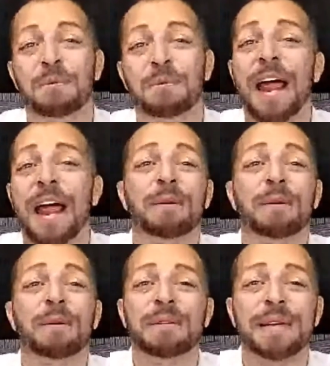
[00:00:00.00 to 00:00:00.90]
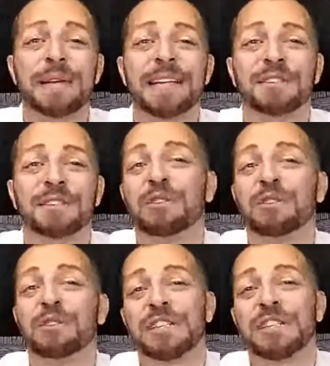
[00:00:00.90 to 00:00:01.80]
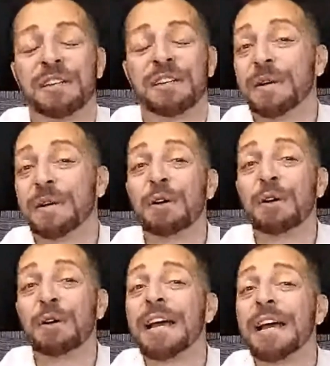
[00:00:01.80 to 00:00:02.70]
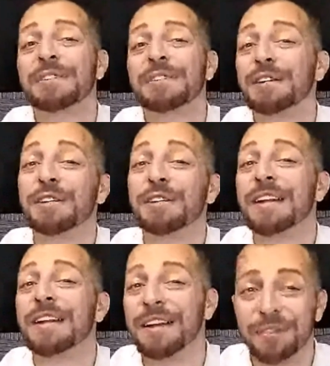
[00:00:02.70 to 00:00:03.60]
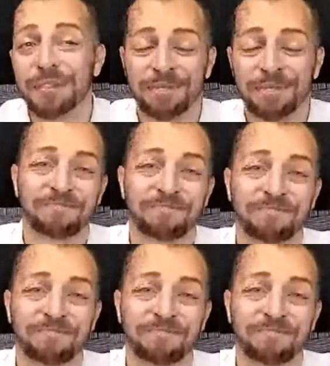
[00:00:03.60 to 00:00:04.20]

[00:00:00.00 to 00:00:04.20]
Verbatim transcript: More Airbnbs flourishing compared to hotels that are shut down.